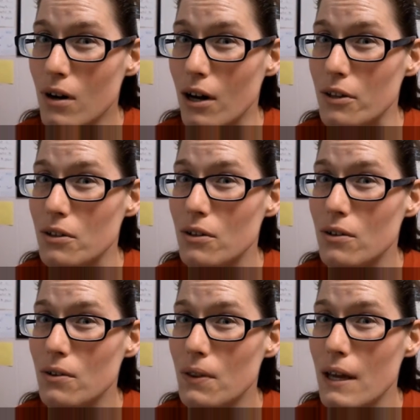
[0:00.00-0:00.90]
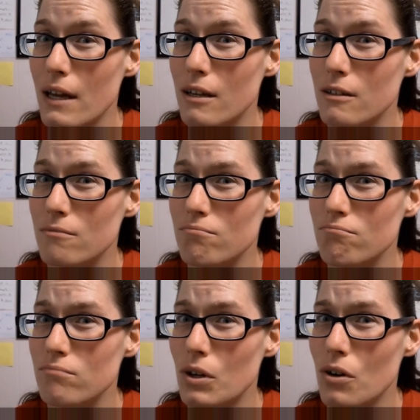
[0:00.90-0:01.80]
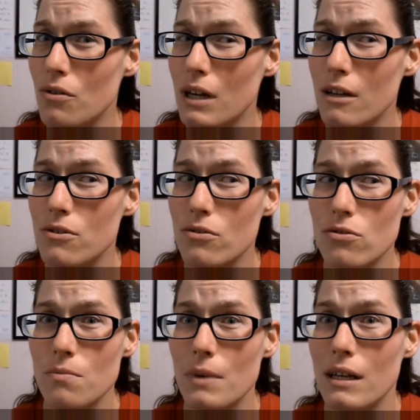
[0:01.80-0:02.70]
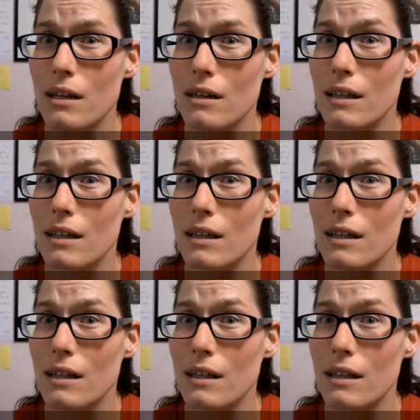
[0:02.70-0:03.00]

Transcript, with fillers: other than going on social media.